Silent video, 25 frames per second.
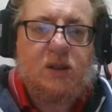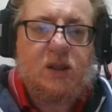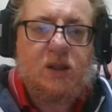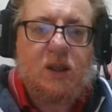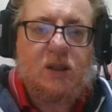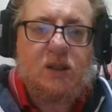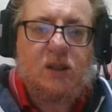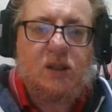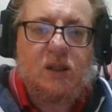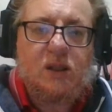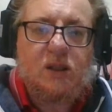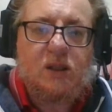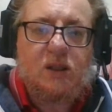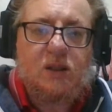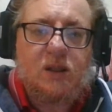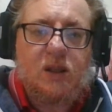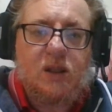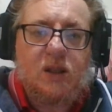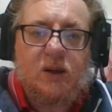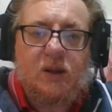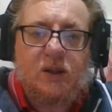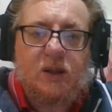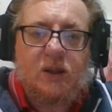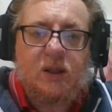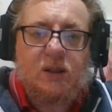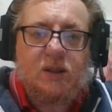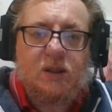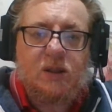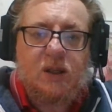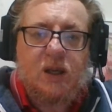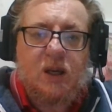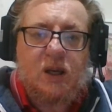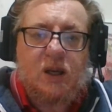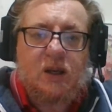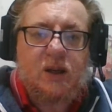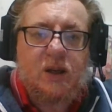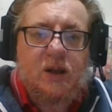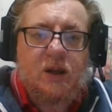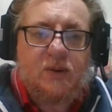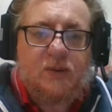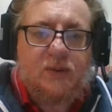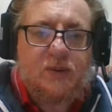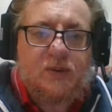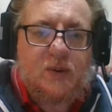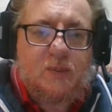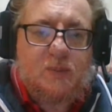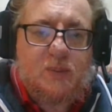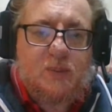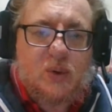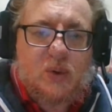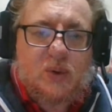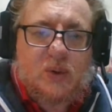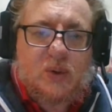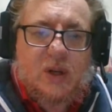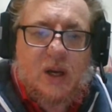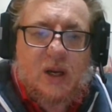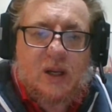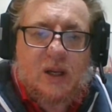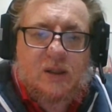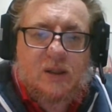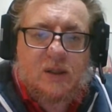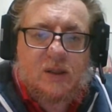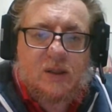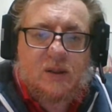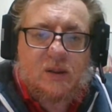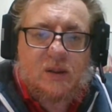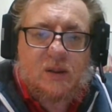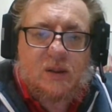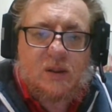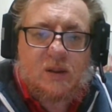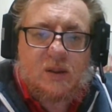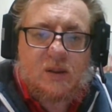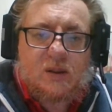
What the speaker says: Does there again cannot find broadcast?